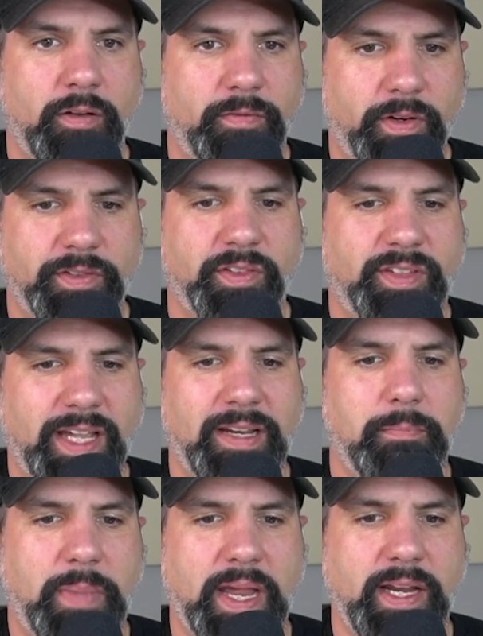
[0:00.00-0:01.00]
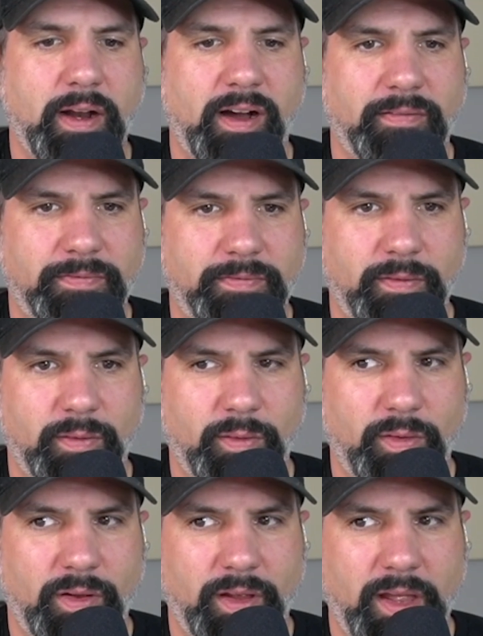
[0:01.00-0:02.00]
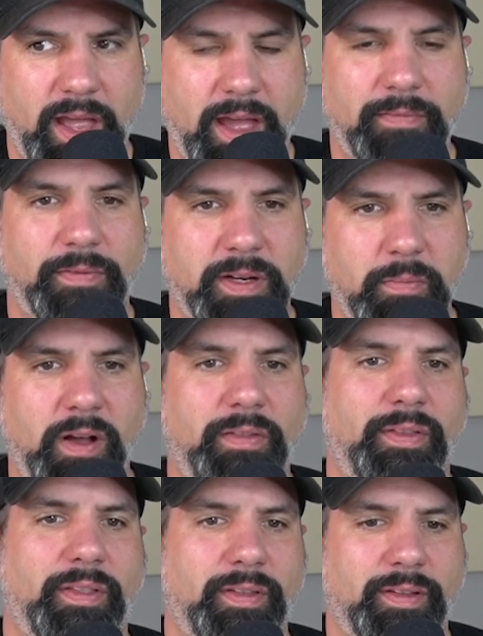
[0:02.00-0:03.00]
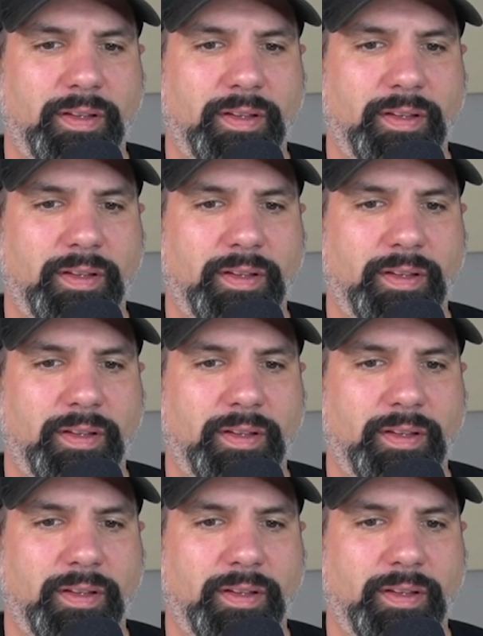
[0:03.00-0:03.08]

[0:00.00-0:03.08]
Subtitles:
versus getting paid off every month